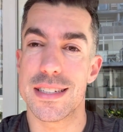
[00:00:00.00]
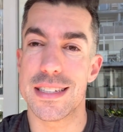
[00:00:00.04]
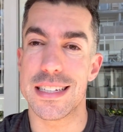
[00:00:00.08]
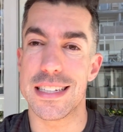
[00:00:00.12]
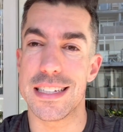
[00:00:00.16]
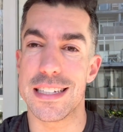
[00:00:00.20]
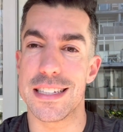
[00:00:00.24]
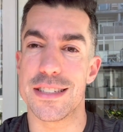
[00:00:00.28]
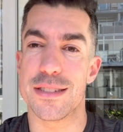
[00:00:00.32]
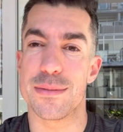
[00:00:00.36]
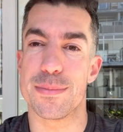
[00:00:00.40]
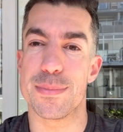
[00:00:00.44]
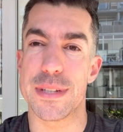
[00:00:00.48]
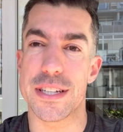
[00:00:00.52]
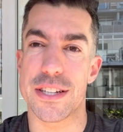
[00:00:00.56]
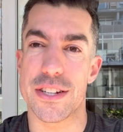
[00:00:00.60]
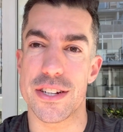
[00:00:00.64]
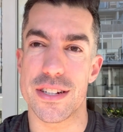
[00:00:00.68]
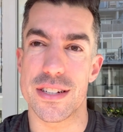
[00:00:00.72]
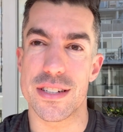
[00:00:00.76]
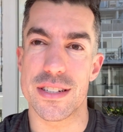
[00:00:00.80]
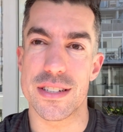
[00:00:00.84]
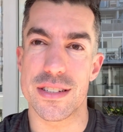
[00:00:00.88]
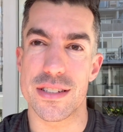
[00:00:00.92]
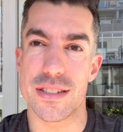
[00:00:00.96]
is
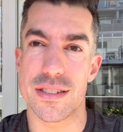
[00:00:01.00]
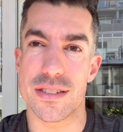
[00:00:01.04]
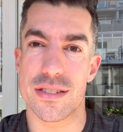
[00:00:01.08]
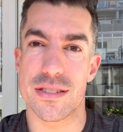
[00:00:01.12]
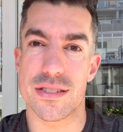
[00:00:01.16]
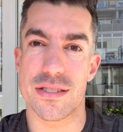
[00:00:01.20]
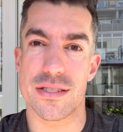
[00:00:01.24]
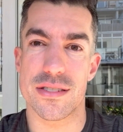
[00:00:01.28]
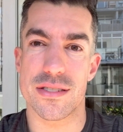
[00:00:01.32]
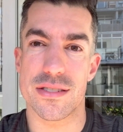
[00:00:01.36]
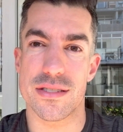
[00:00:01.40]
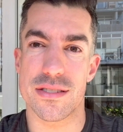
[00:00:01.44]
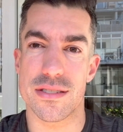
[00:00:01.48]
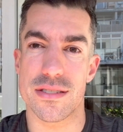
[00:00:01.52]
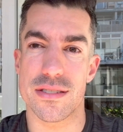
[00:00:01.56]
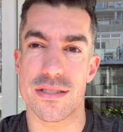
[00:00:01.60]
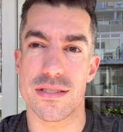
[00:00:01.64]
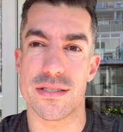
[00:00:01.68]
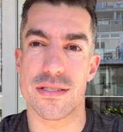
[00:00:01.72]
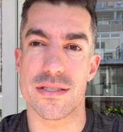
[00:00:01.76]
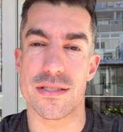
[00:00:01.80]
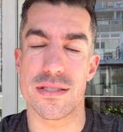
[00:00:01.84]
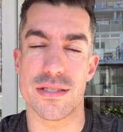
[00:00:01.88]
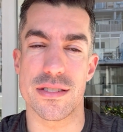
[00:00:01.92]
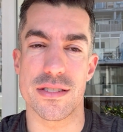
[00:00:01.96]
because
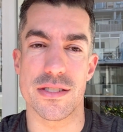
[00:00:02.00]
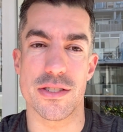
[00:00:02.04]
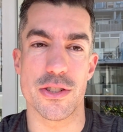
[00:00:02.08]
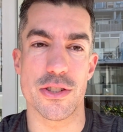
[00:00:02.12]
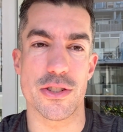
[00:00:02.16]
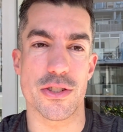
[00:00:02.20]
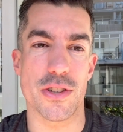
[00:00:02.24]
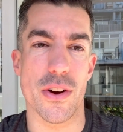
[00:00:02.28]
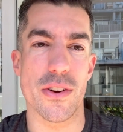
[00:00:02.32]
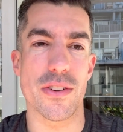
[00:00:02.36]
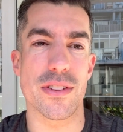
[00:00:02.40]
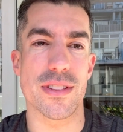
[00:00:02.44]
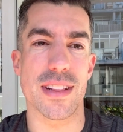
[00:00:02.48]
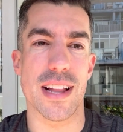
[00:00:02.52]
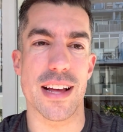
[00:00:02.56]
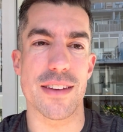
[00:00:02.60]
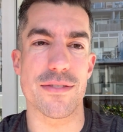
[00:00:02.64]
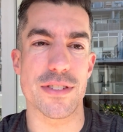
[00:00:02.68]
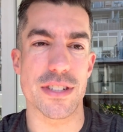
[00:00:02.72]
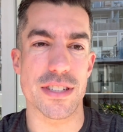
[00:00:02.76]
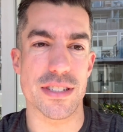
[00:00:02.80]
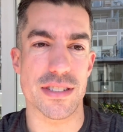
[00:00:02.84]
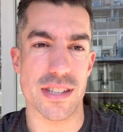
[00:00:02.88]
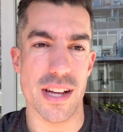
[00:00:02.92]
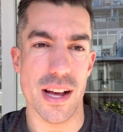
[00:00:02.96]
you don't
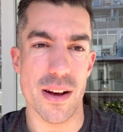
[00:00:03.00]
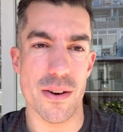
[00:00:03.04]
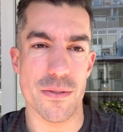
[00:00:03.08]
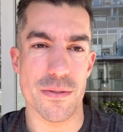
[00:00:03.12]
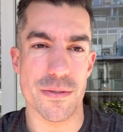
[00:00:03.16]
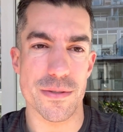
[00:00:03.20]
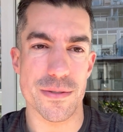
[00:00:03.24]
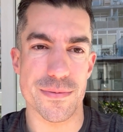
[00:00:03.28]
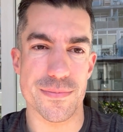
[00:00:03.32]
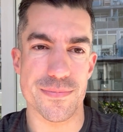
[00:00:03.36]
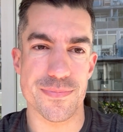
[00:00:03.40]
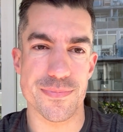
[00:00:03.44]
love yourself.